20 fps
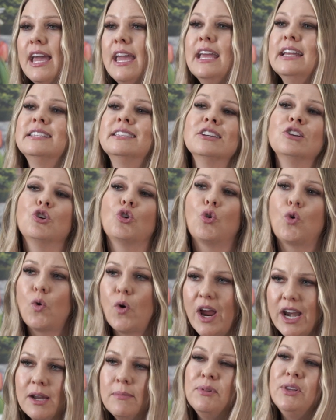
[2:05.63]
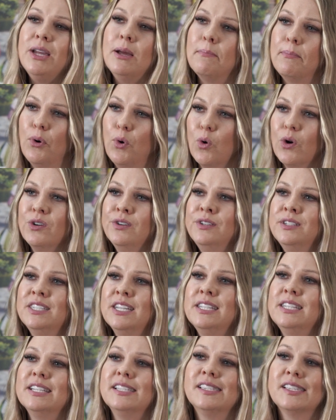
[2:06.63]
it's incredibly important
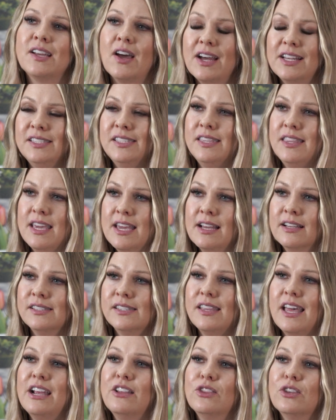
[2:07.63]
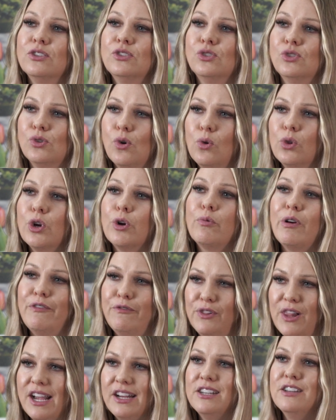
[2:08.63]
to discuss things like the solar
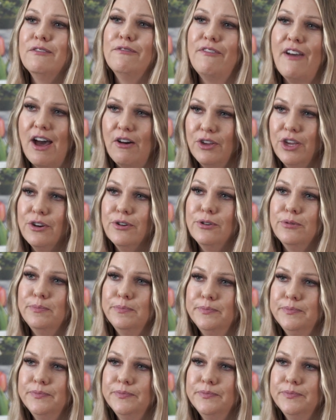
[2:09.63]
reflective value.